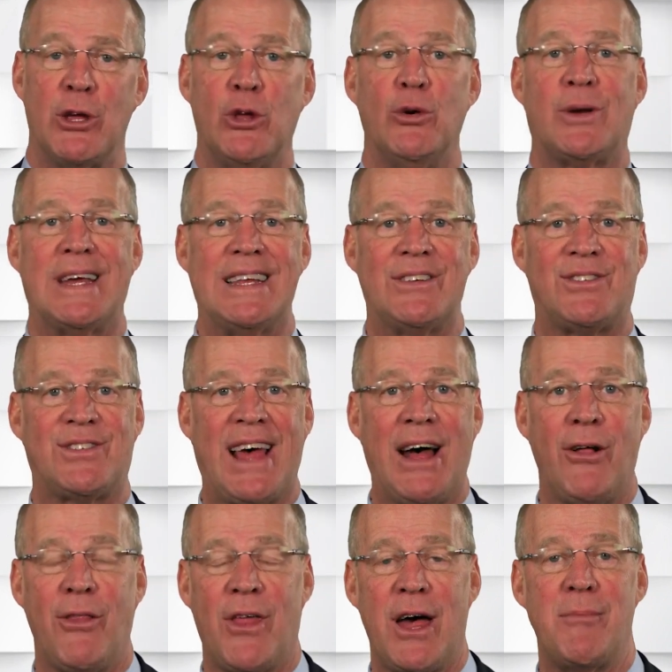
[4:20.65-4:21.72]
You can
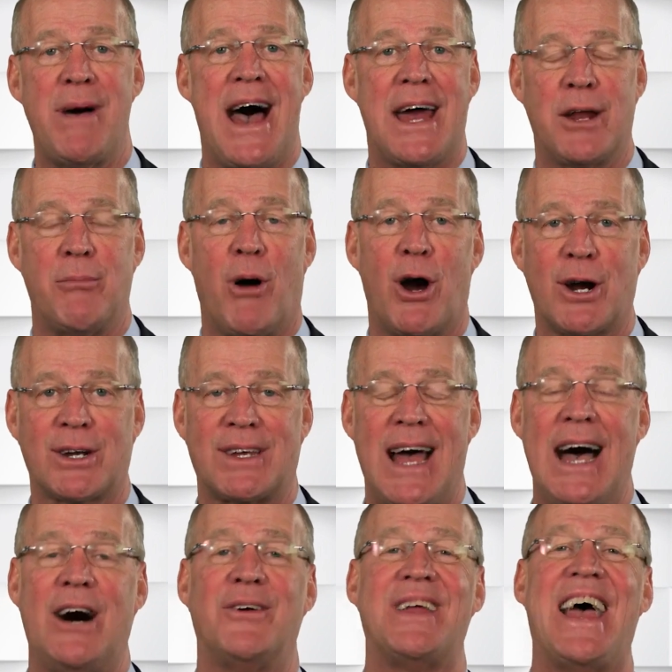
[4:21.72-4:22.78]
sell them at a
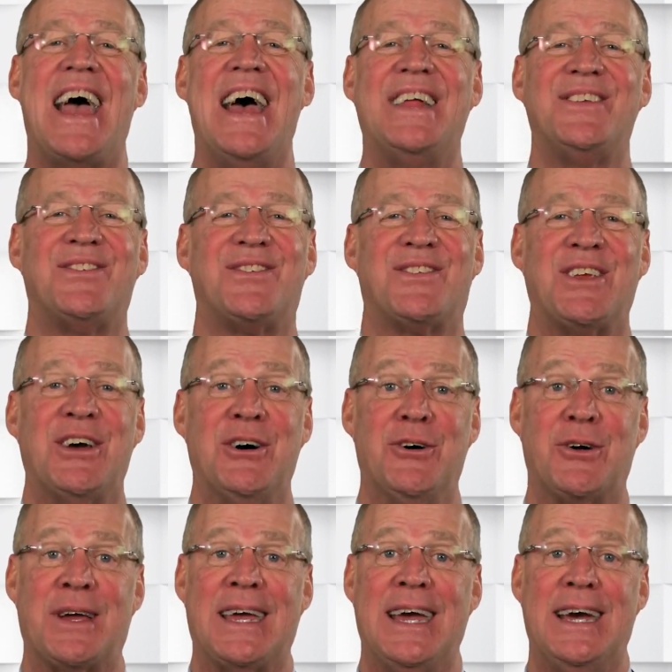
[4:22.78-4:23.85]
markdown and
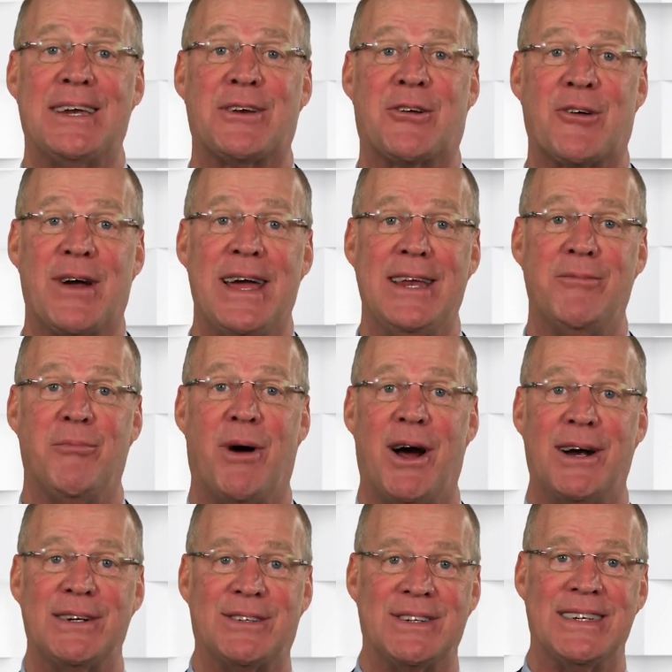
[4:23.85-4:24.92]
still get great
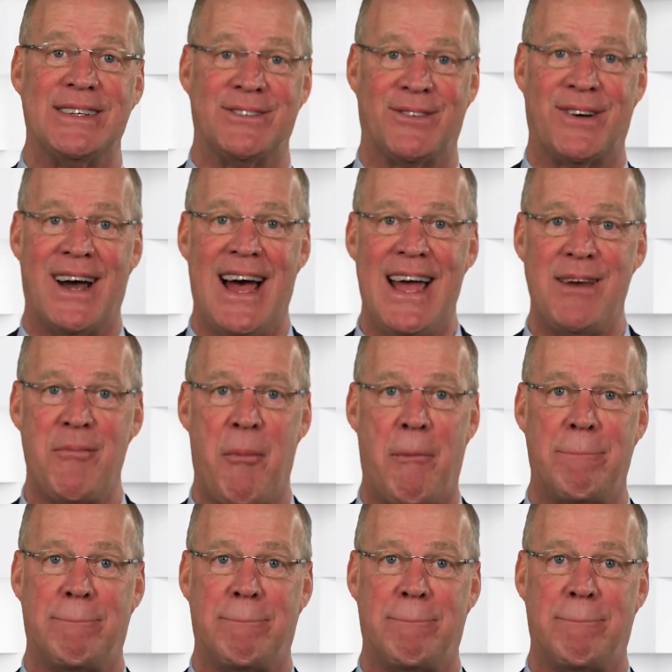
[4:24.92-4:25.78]
margins, right?